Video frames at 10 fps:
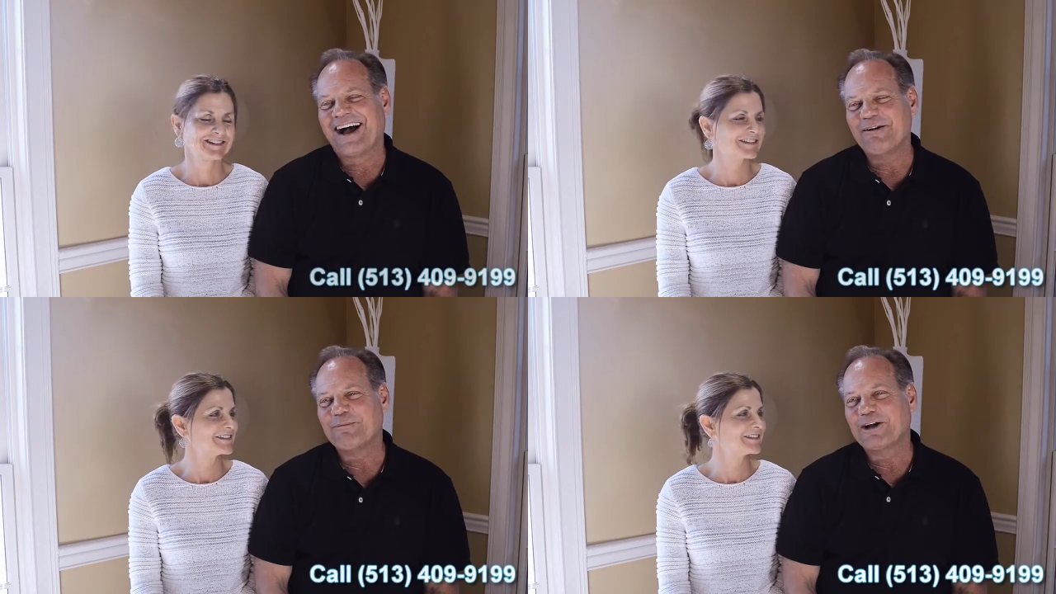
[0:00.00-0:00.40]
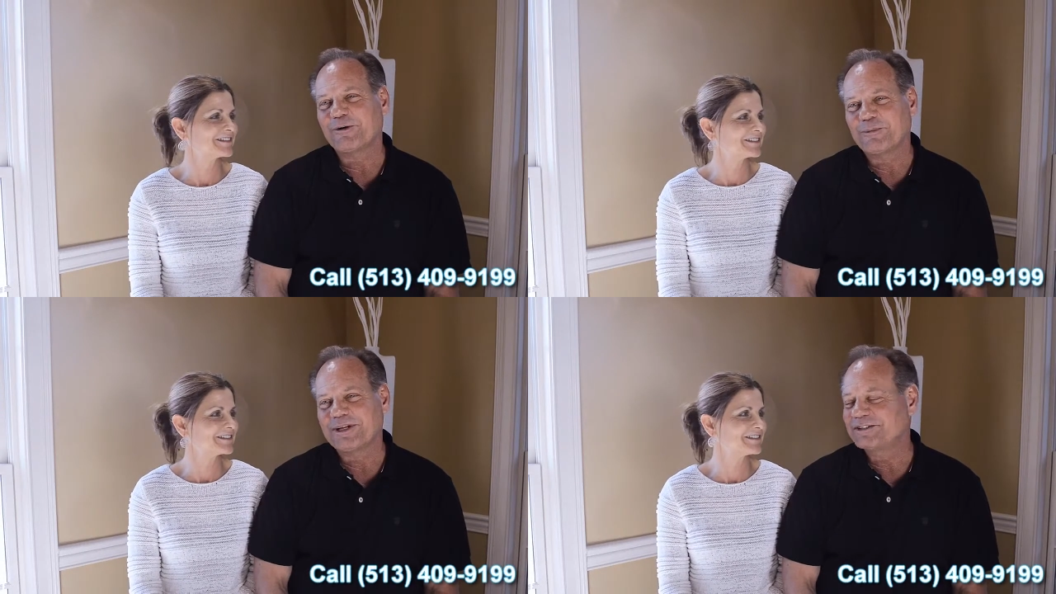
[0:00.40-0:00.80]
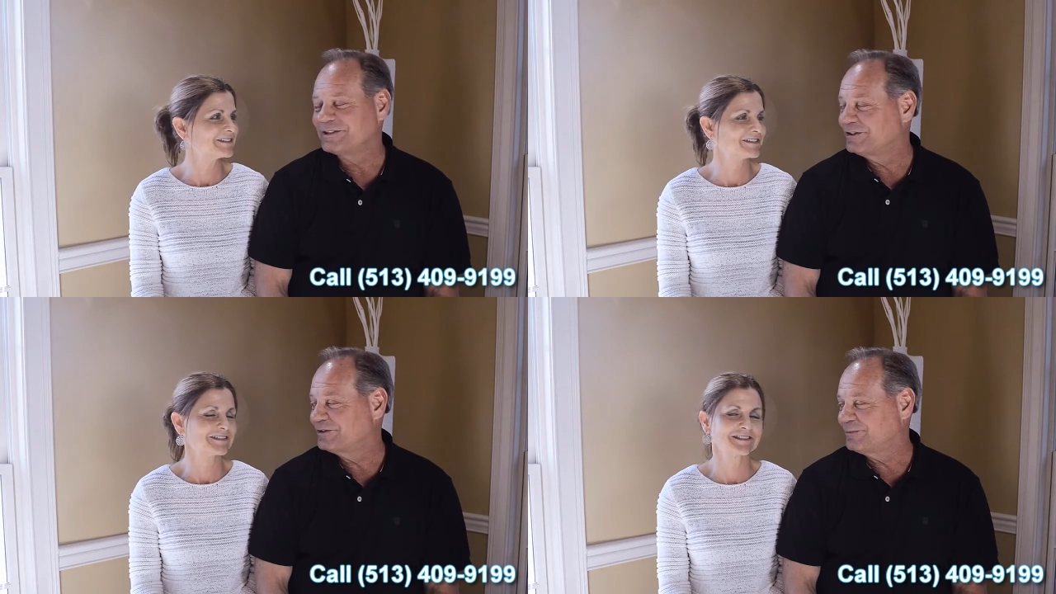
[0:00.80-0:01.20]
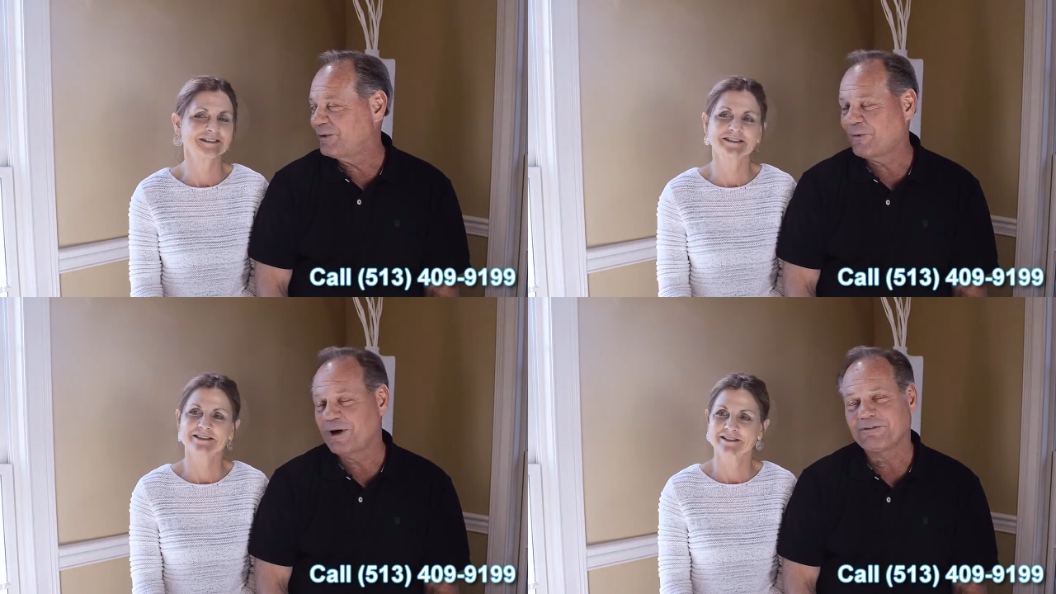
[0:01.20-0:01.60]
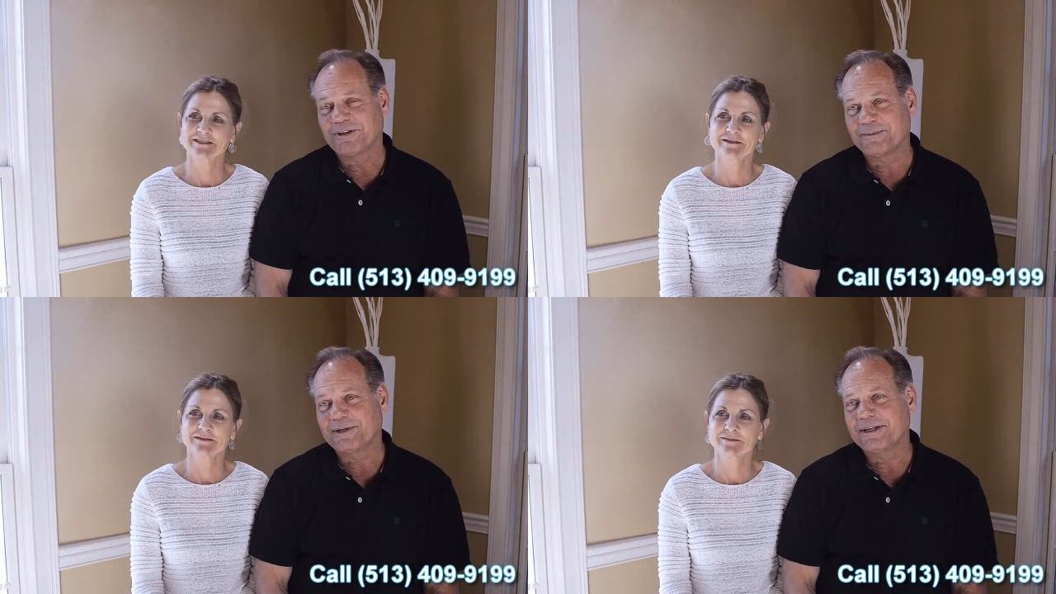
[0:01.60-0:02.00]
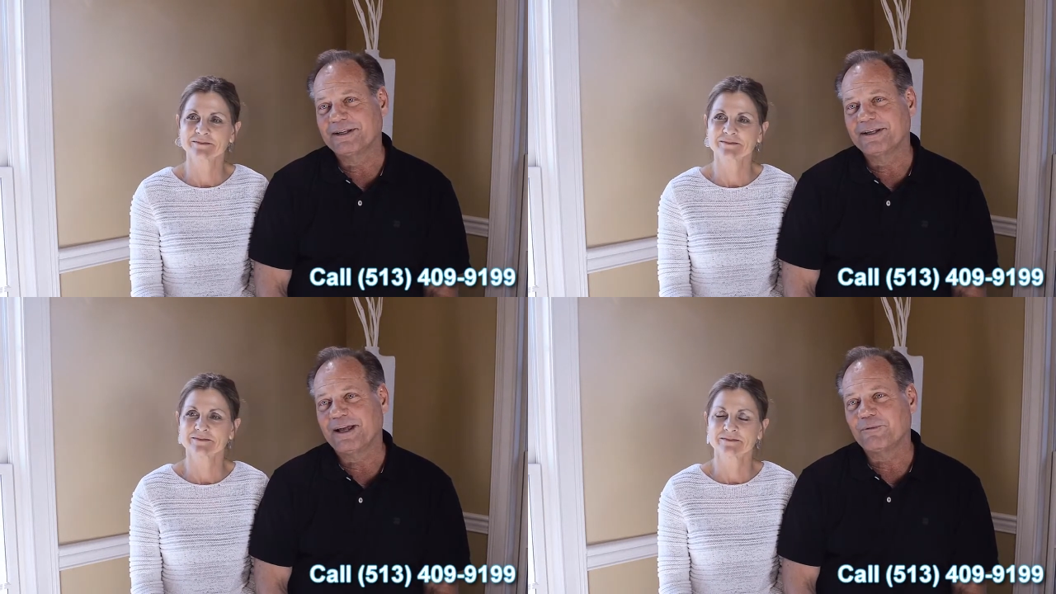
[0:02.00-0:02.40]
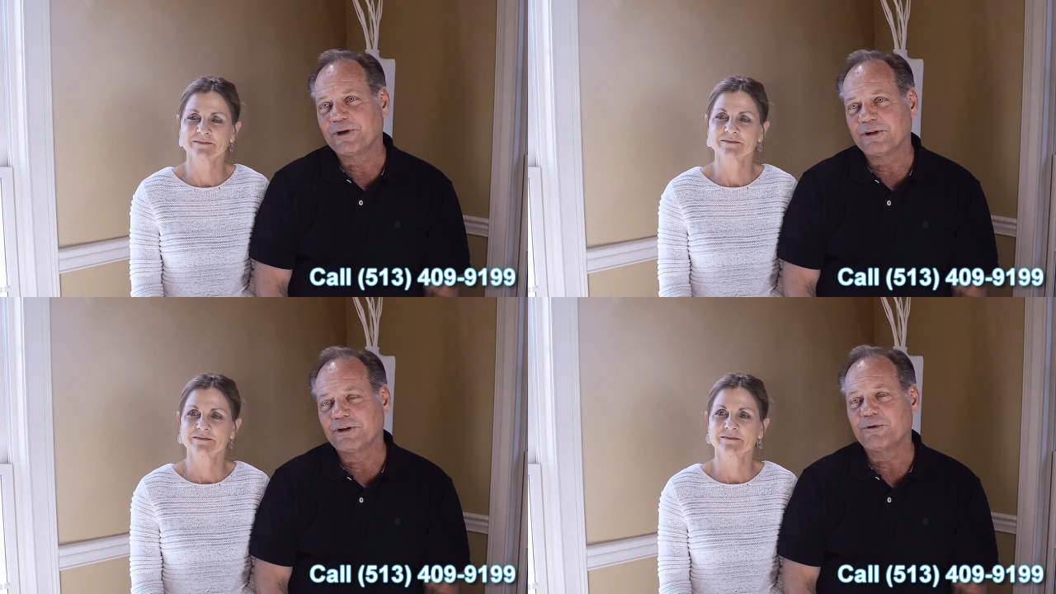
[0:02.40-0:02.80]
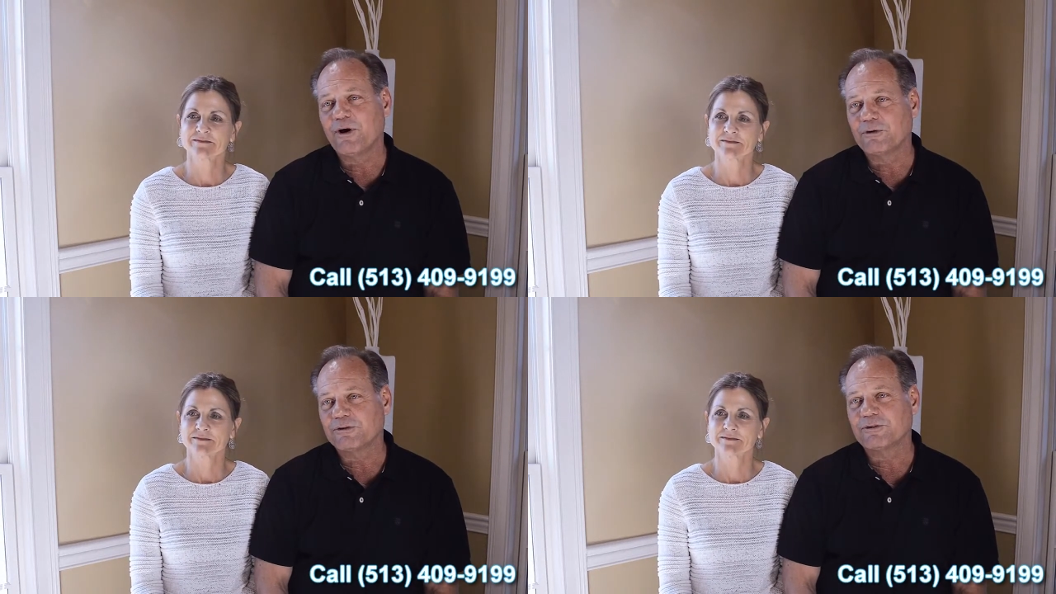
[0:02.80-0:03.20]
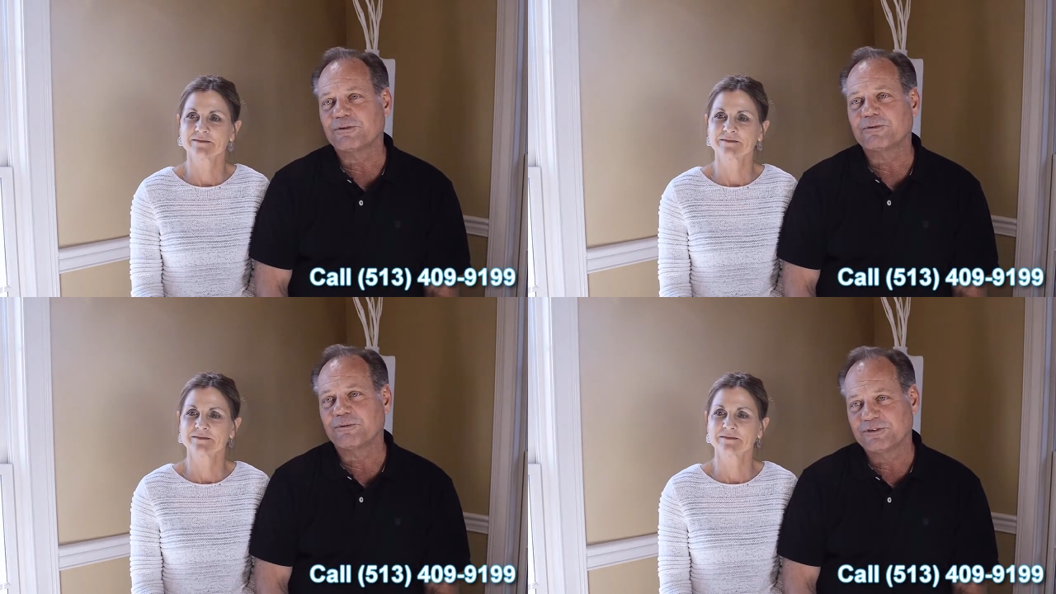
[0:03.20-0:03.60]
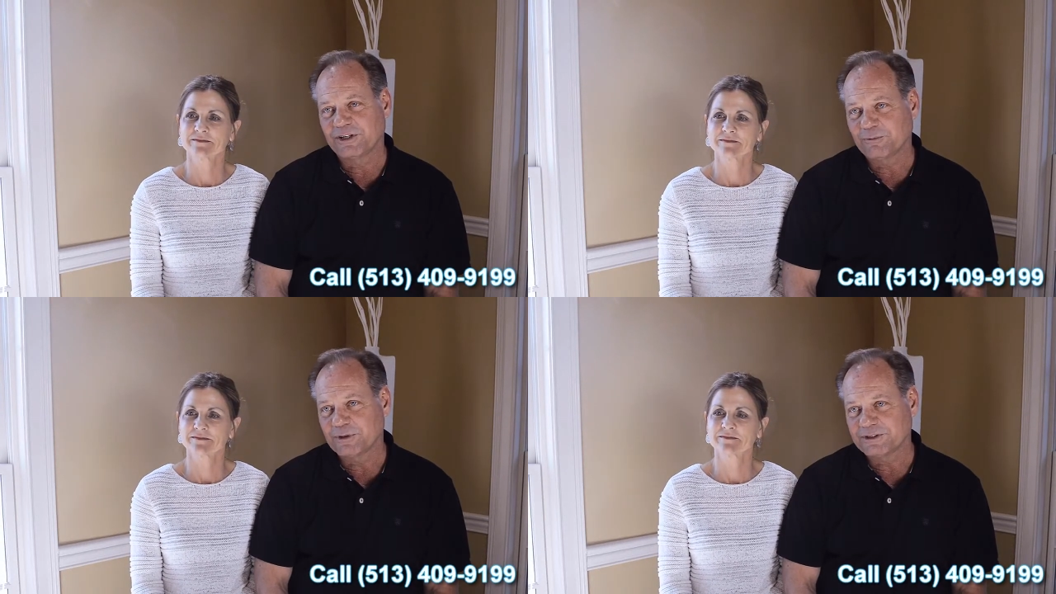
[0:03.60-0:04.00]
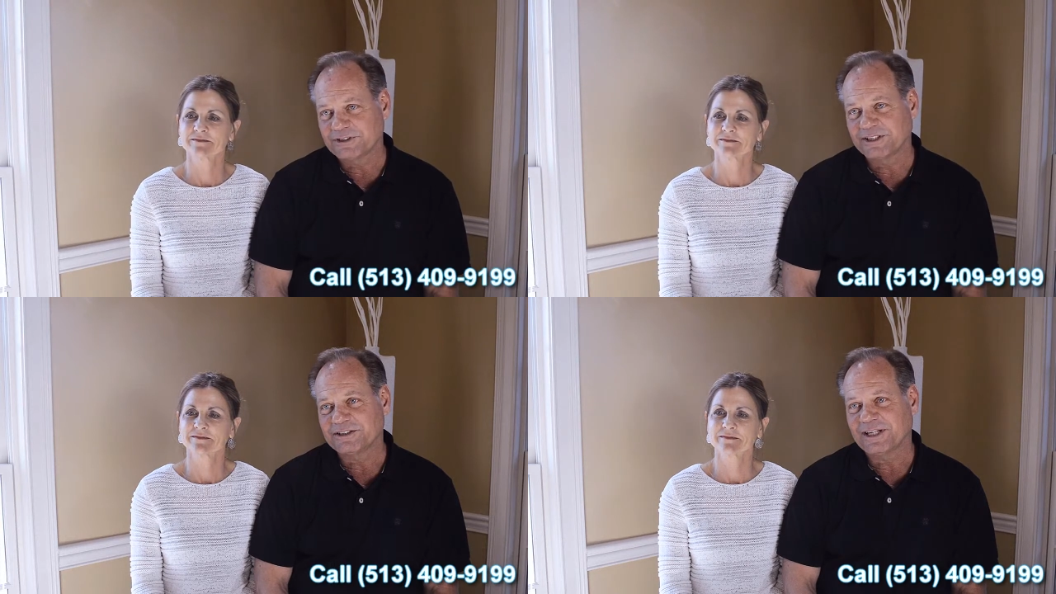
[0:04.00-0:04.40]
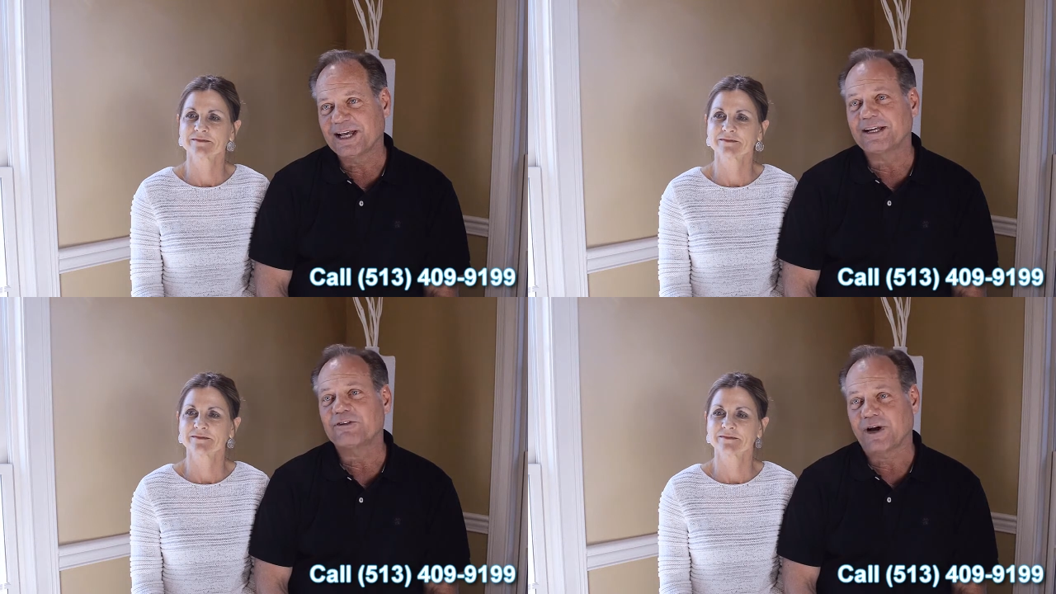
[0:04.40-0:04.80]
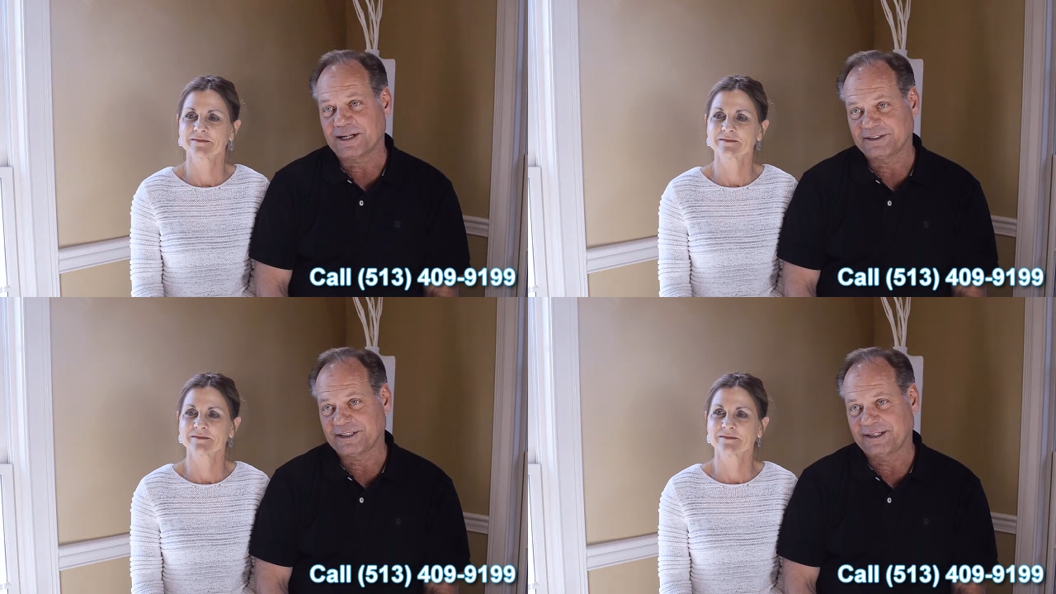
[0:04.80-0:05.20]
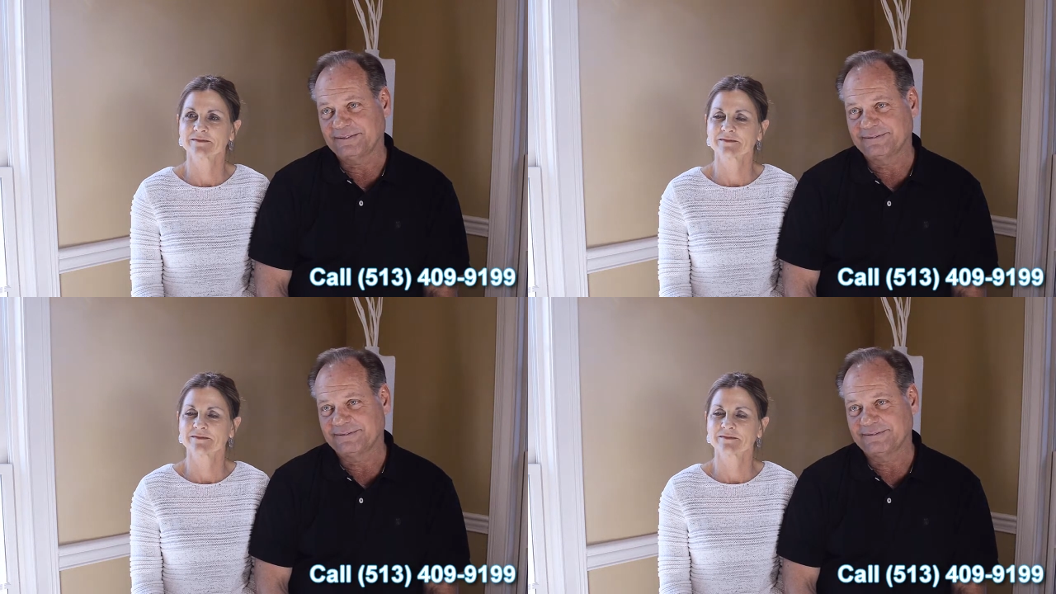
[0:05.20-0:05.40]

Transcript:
Speaker 1: I'm Michael Peach and this is my wife Libby, and we're the new owners of Zen Windows Cincinnati Tri-State.